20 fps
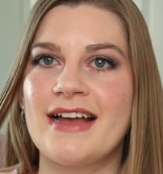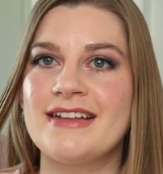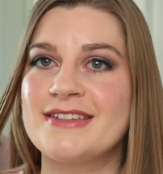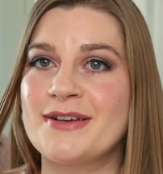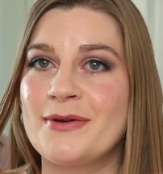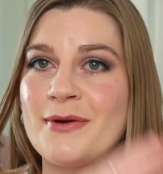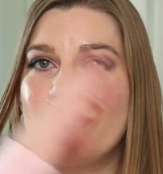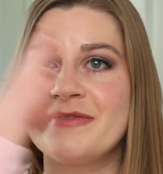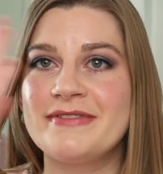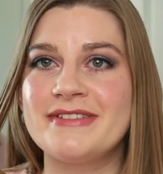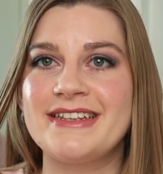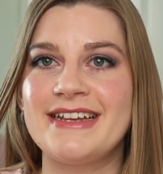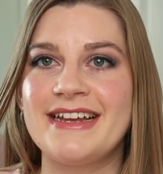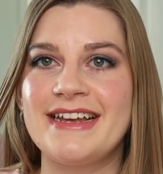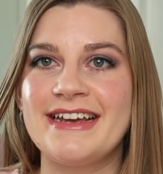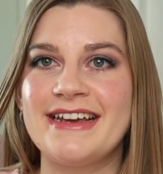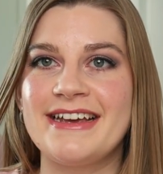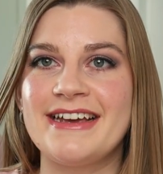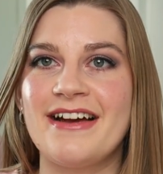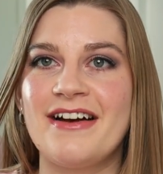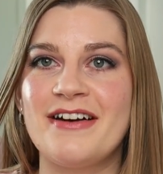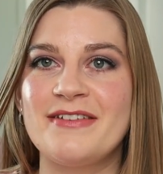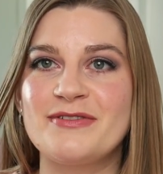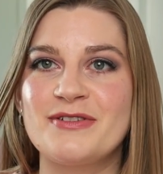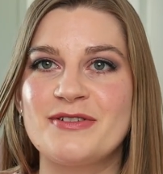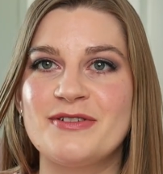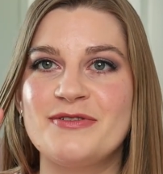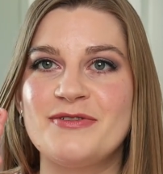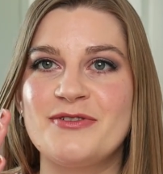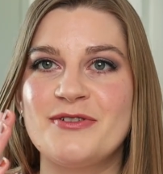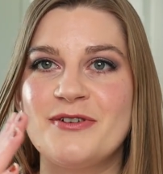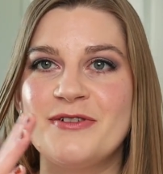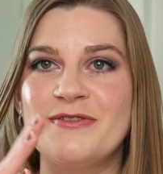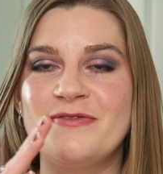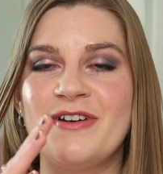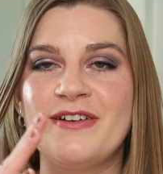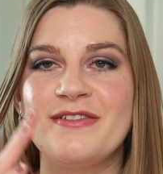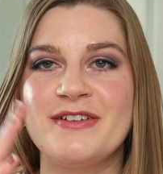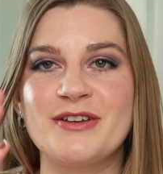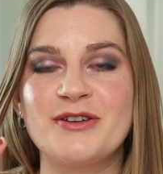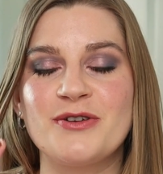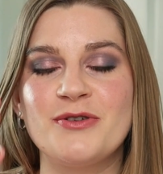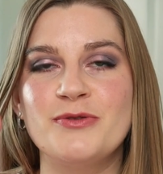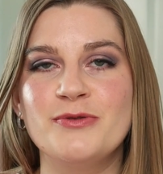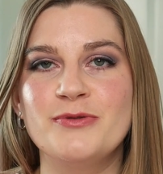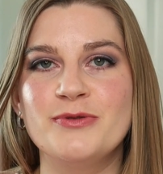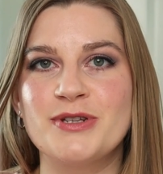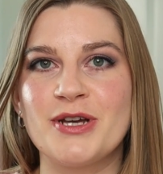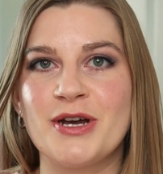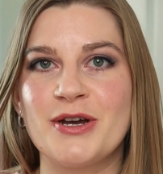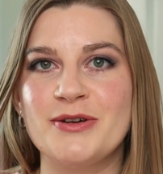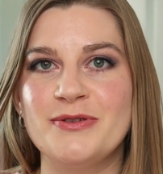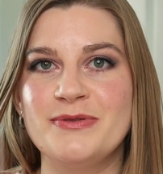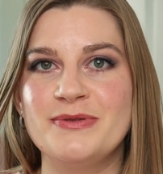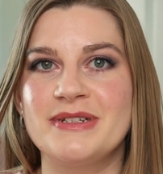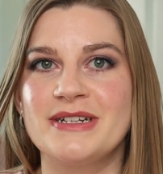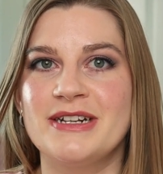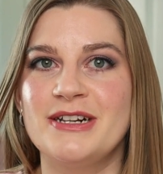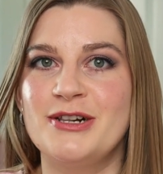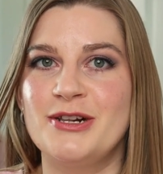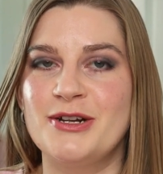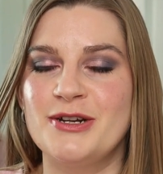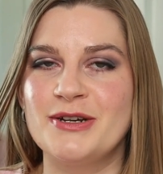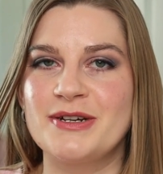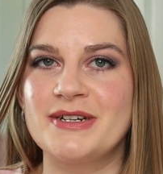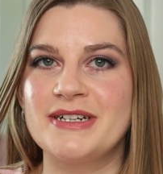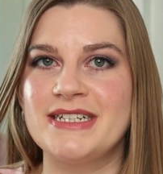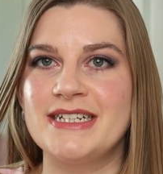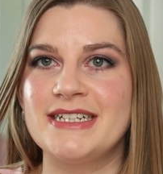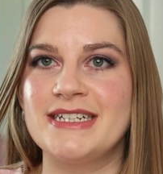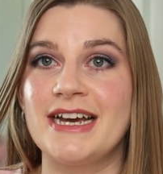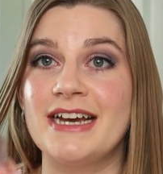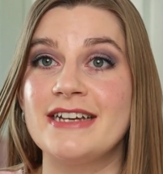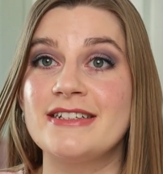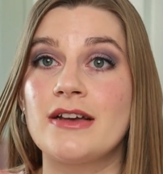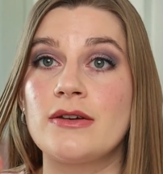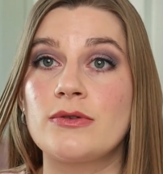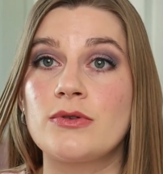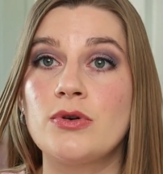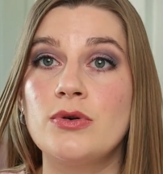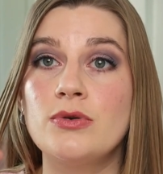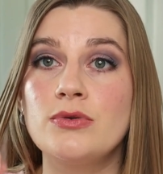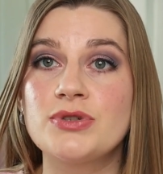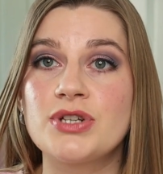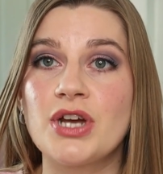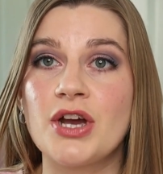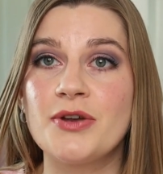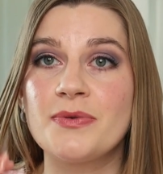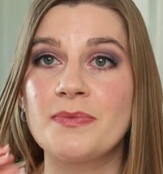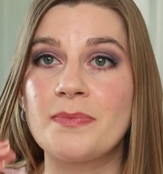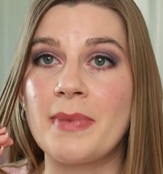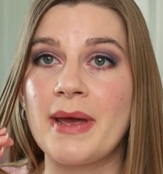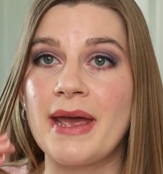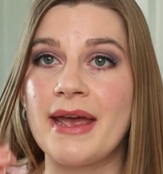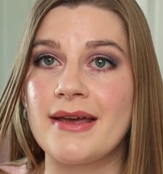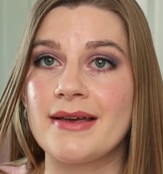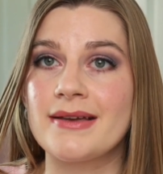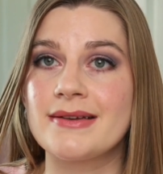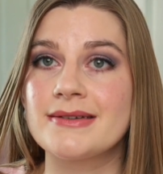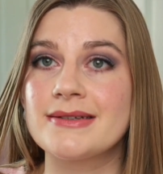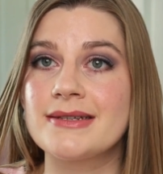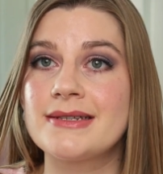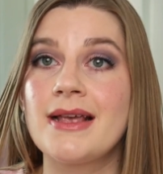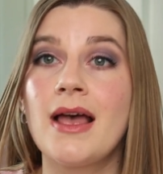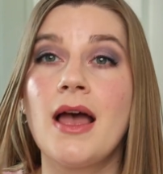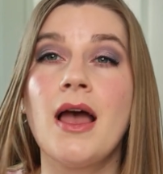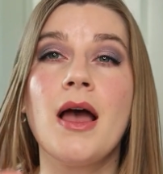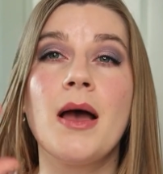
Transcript: And so obviously I've gone for a very cool toned look today, so cool toned pinks,